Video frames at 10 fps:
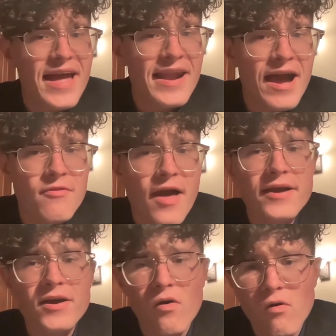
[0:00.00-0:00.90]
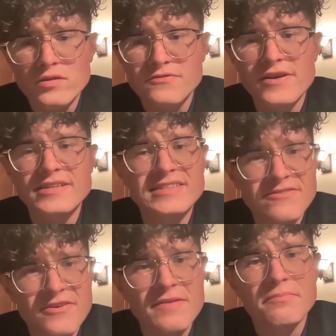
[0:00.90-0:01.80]
and how that called for a
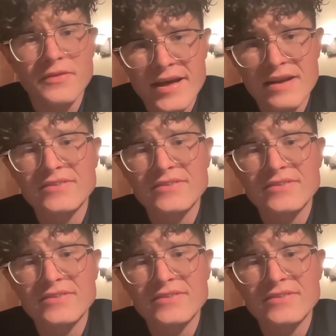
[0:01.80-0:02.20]
different plan of